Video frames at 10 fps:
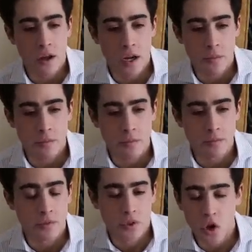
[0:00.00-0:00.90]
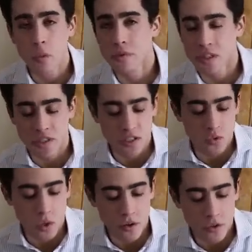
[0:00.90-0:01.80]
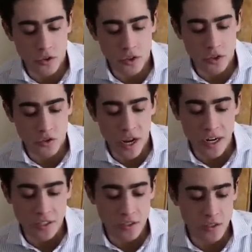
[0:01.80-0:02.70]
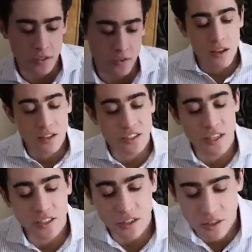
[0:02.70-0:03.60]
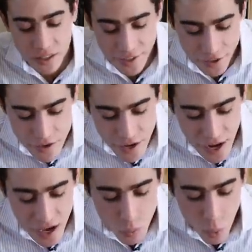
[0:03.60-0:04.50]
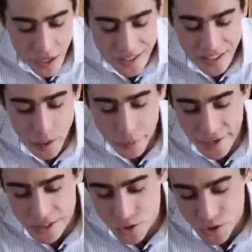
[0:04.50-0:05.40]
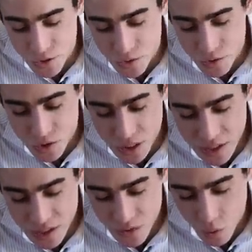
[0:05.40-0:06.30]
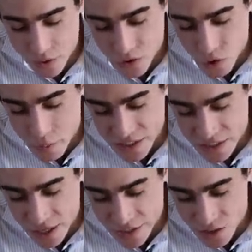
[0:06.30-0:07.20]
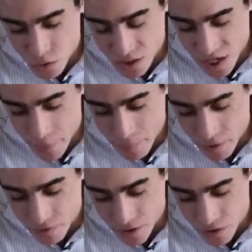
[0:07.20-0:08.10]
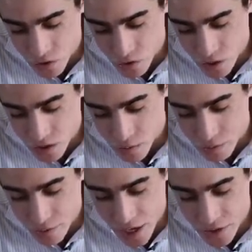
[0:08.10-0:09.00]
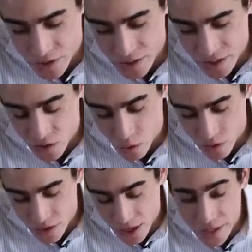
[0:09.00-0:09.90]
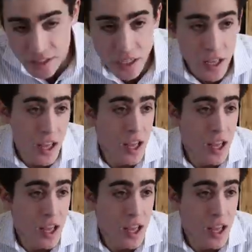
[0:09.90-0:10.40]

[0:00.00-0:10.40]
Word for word: Um, Globalist is one of those distractions. Jessica lingered. I am wanting to get braces soon. Should I see an orthotropics dentist to examine my facial structure prior to seeing an orthodontist?